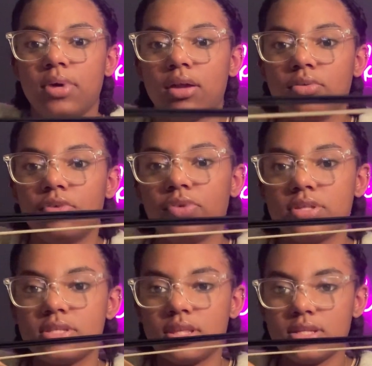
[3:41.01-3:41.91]
I don't know if you can
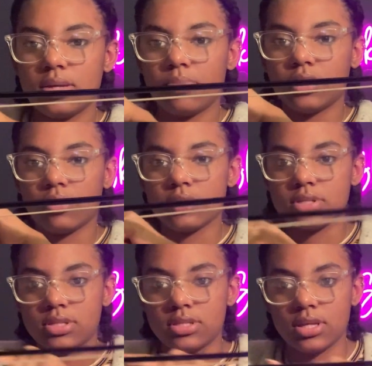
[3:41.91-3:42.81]
see the dip, but there is
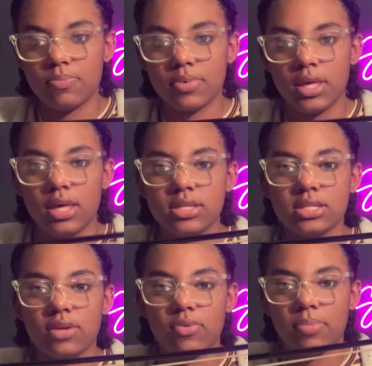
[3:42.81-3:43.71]
a dip
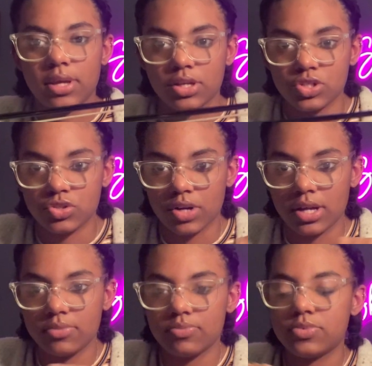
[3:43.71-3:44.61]
instead of it being
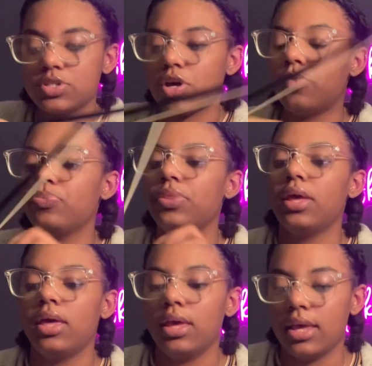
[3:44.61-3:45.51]
straight. So
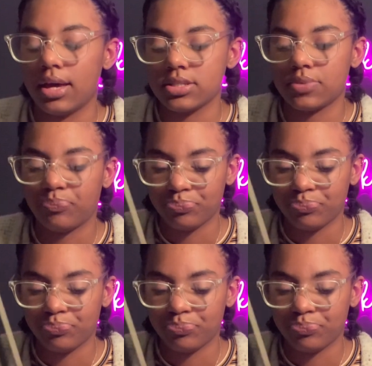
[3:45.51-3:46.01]
yes.